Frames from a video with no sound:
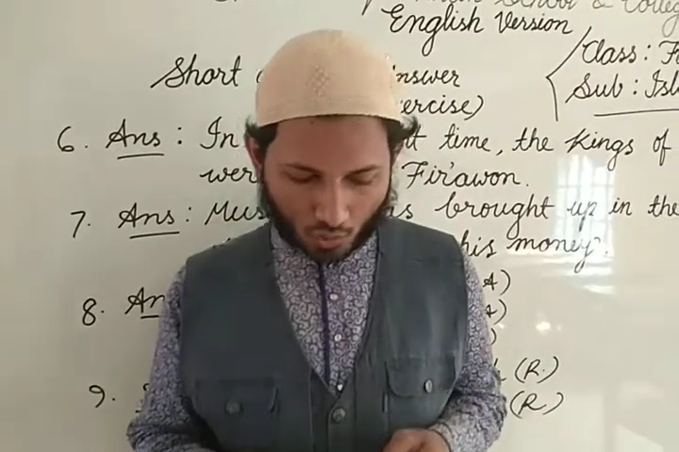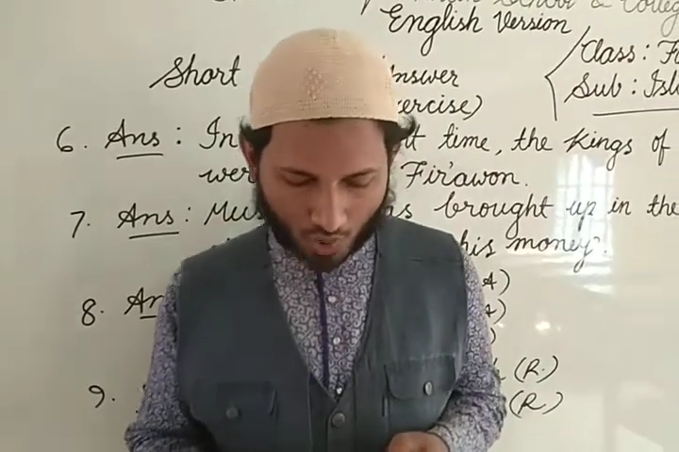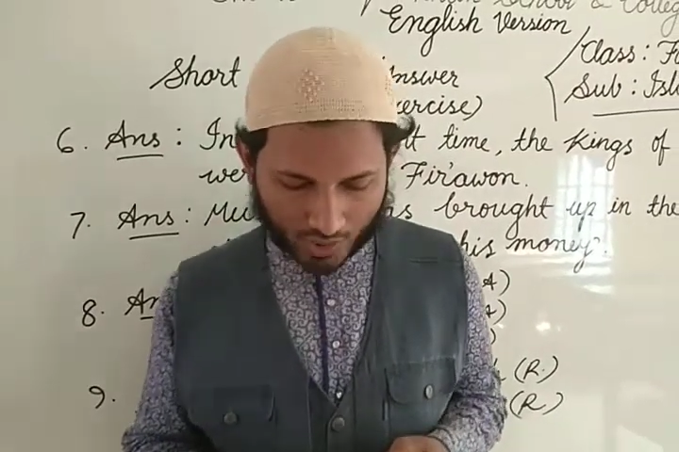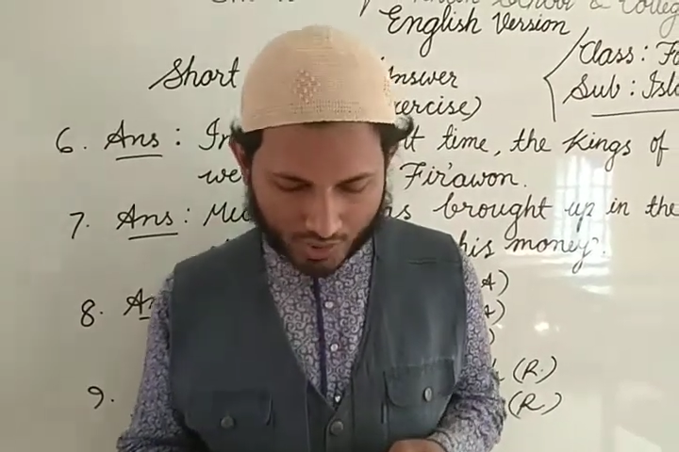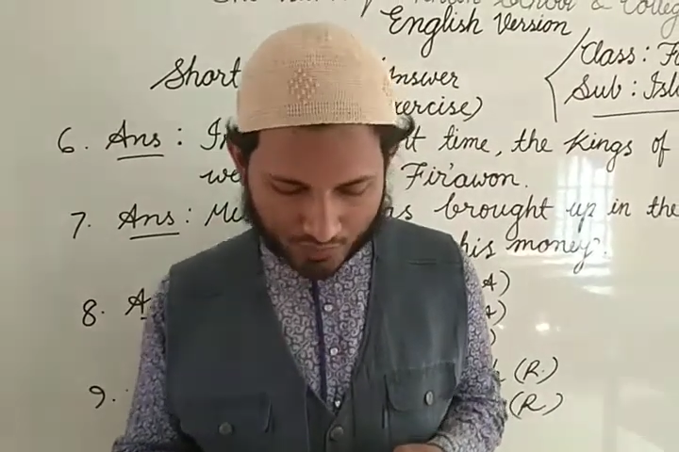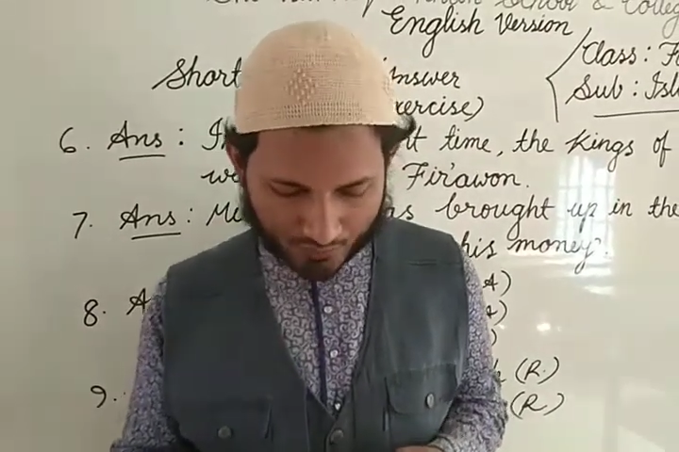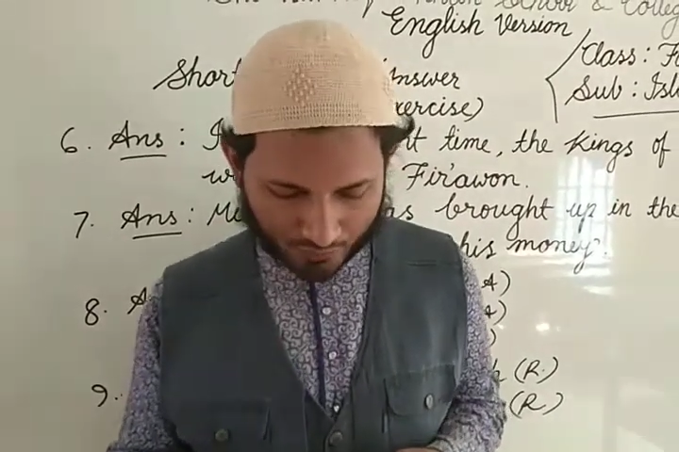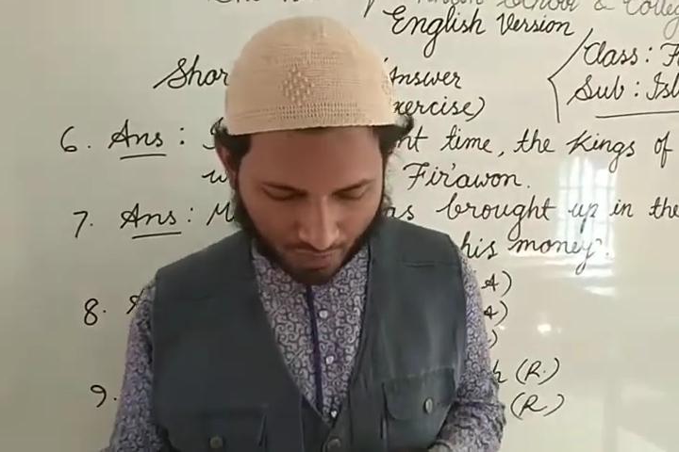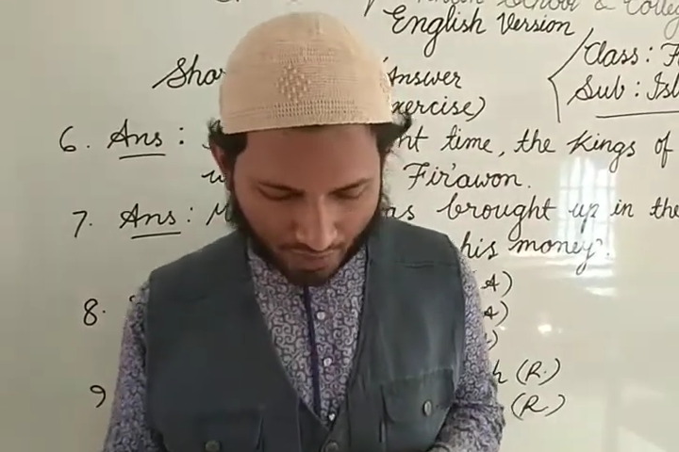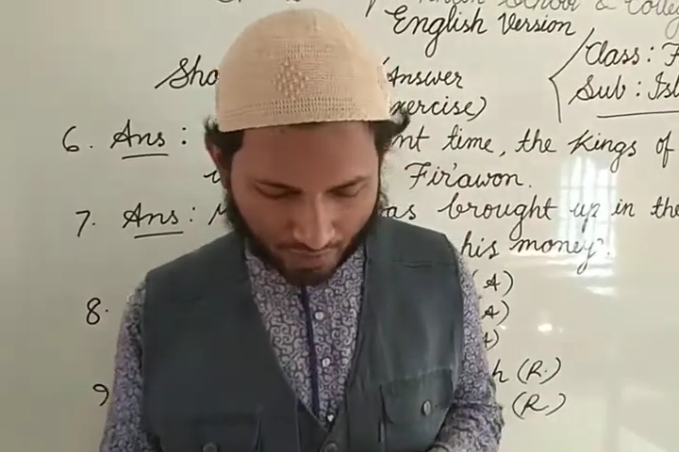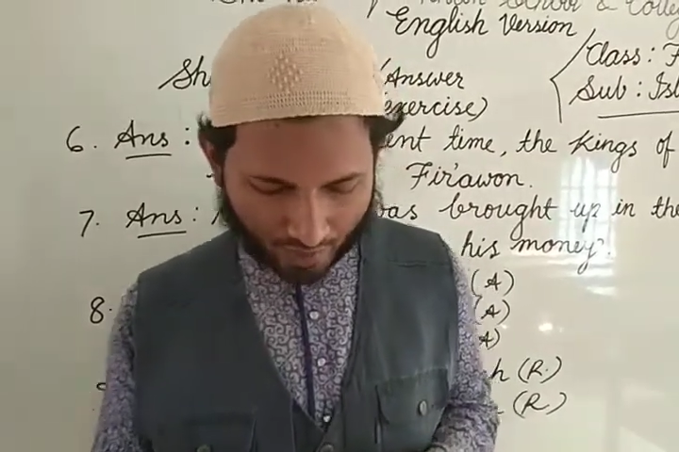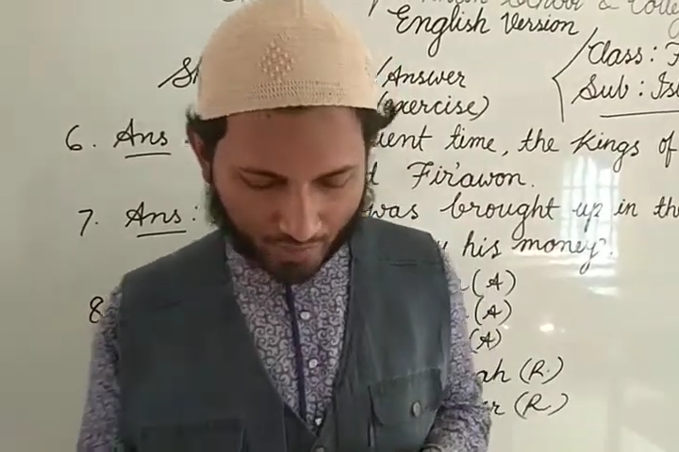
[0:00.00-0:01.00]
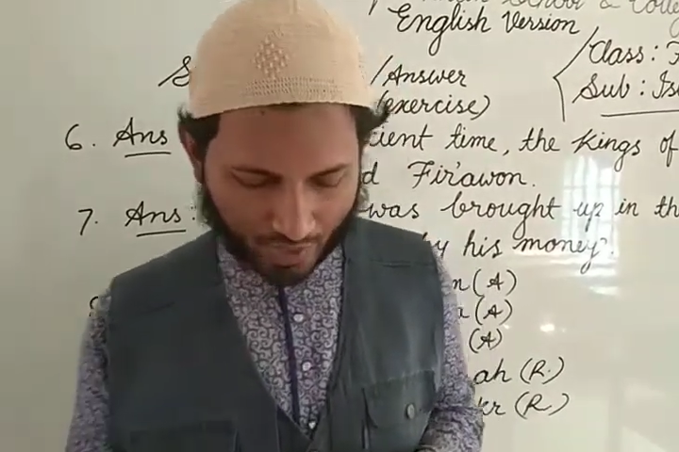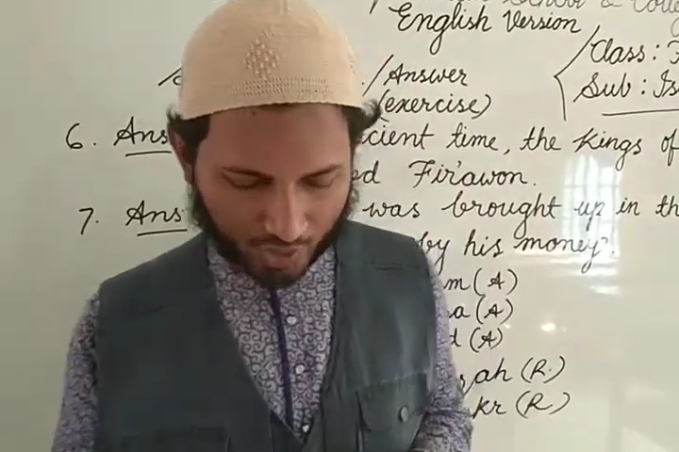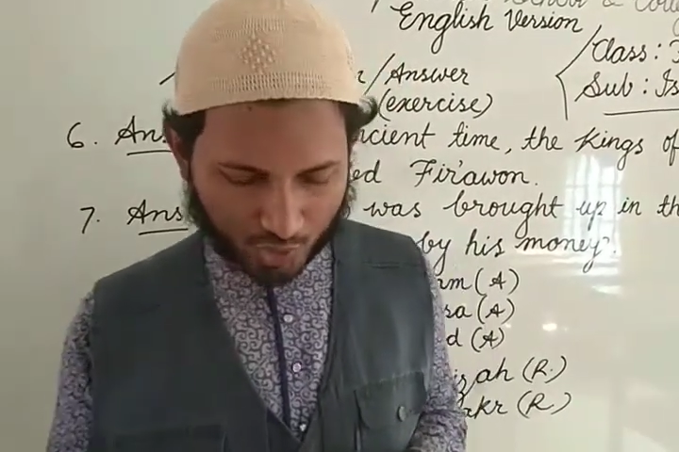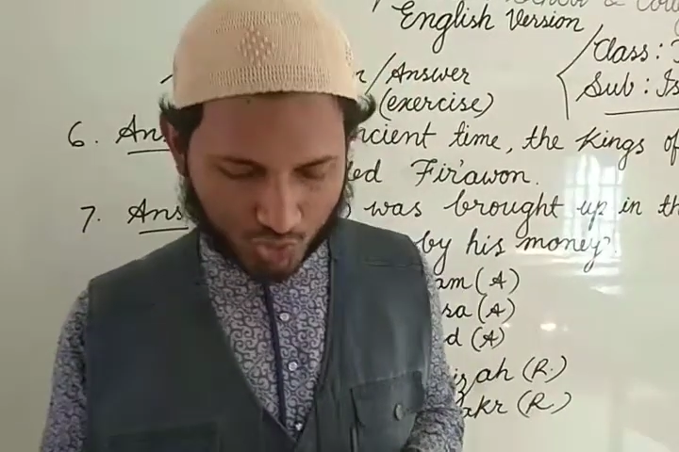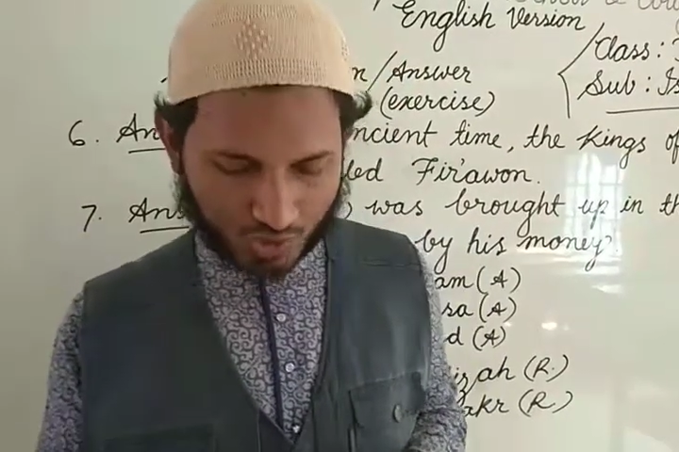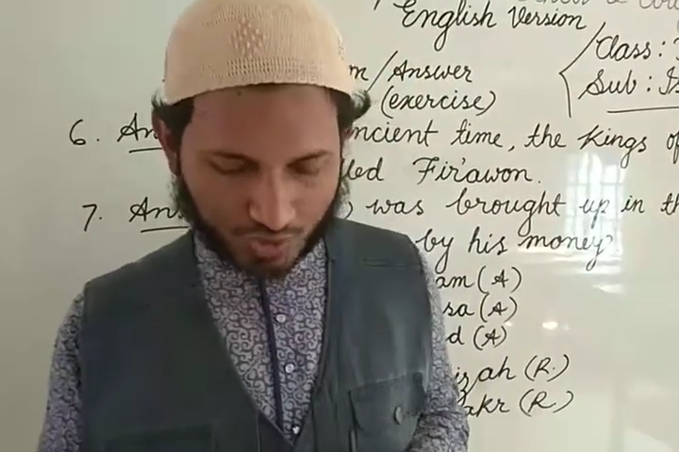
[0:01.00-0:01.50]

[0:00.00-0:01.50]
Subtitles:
was very much